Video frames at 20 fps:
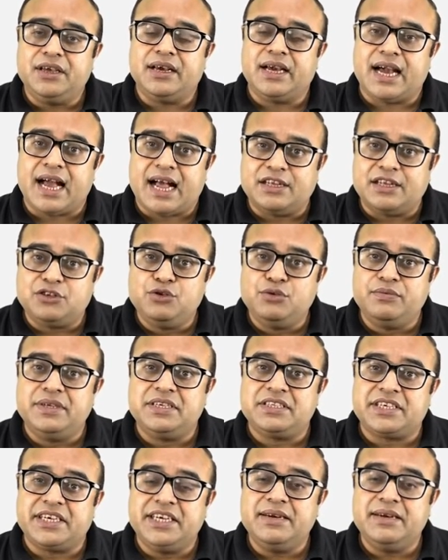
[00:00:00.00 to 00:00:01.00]
As you will
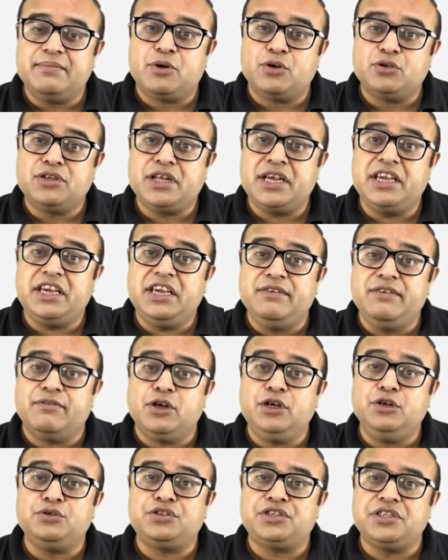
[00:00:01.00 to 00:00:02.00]
study about the
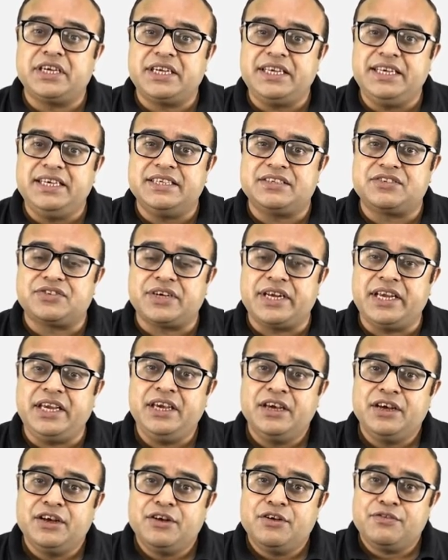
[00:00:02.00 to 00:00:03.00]
evolutionary history,
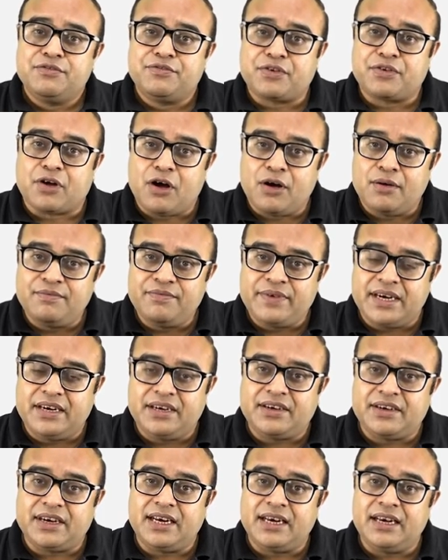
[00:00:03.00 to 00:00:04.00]
from
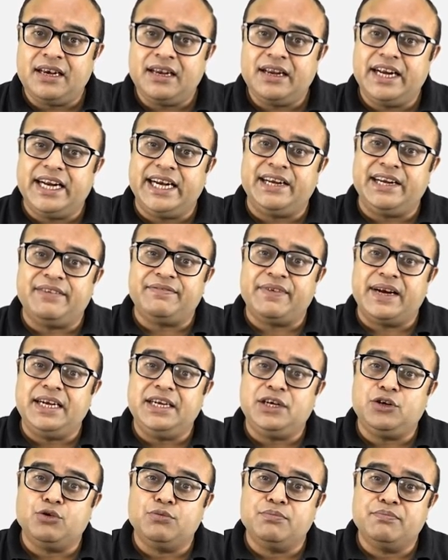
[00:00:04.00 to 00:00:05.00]
ventral it
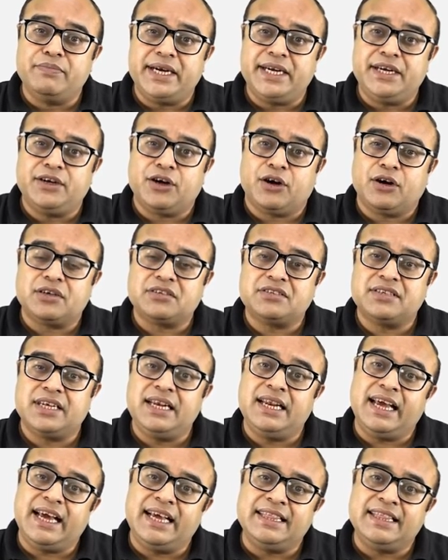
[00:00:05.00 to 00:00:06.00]
went to mid
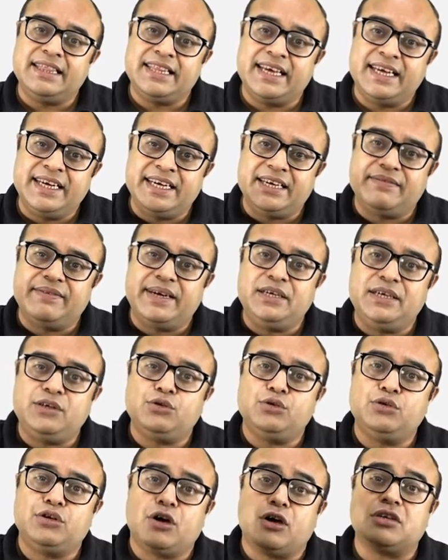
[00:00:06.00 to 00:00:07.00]
dorsal and then it went
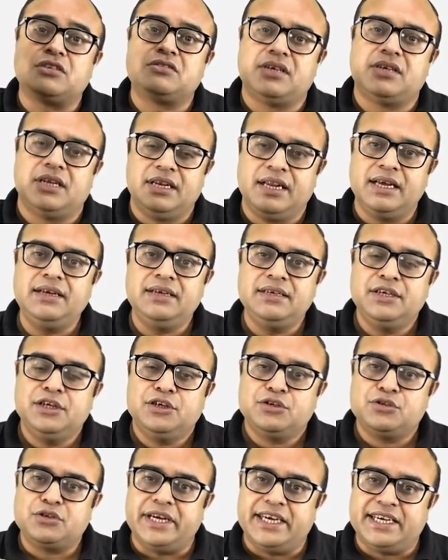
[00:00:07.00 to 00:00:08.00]
to dorsal. Na?
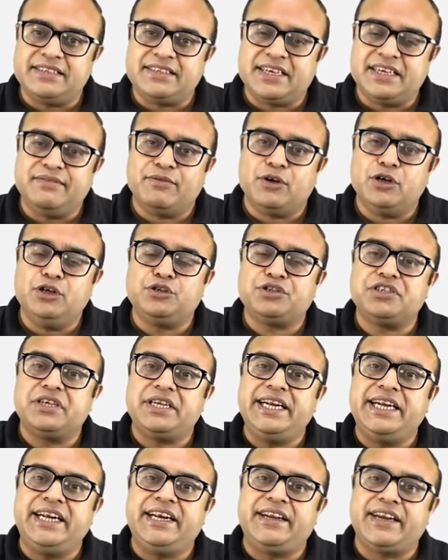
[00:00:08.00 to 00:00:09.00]
So, it is an
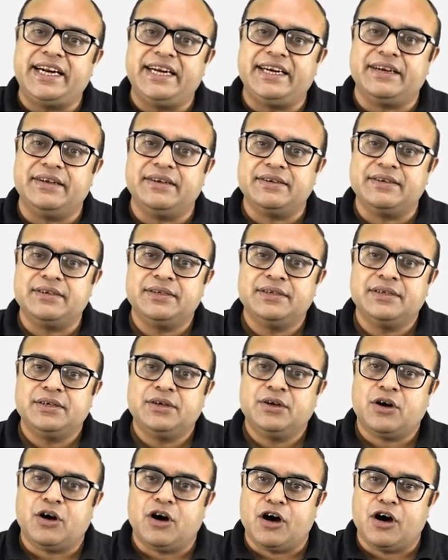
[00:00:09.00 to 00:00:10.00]
evolutionary trend
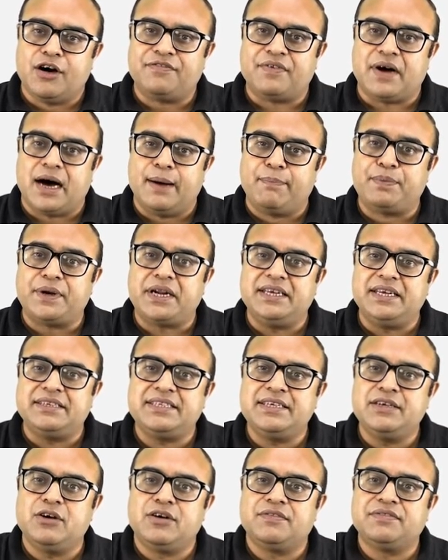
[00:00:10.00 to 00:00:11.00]
of
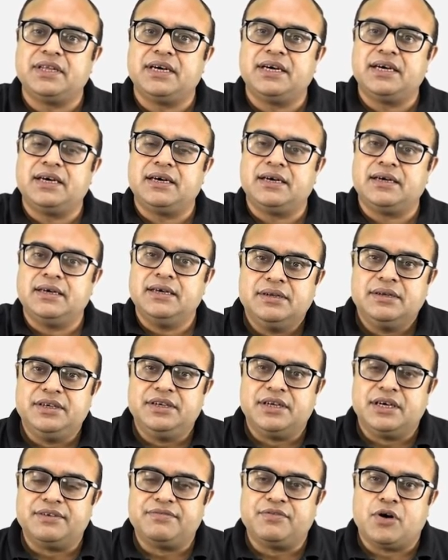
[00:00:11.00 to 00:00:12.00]
upraising of the
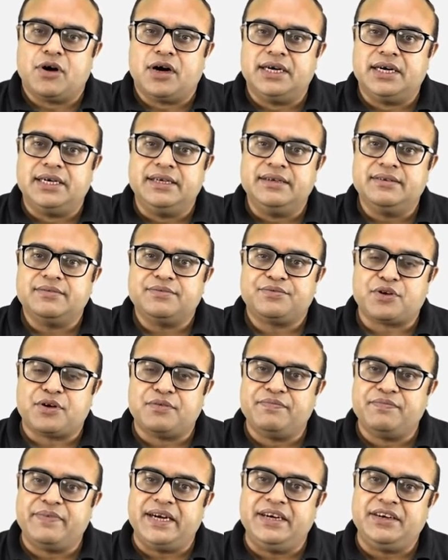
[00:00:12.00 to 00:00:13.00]
nerve cord
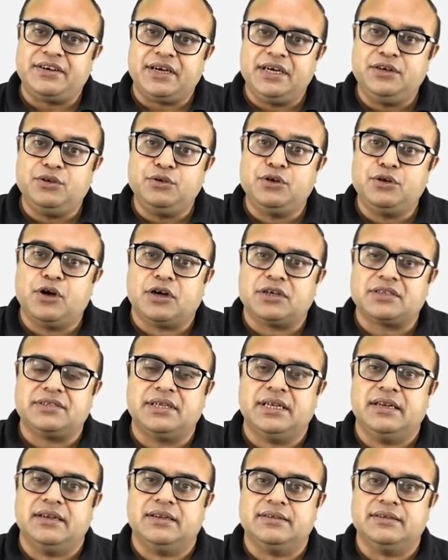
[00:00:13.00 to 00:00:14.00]
from ventral to dorsal.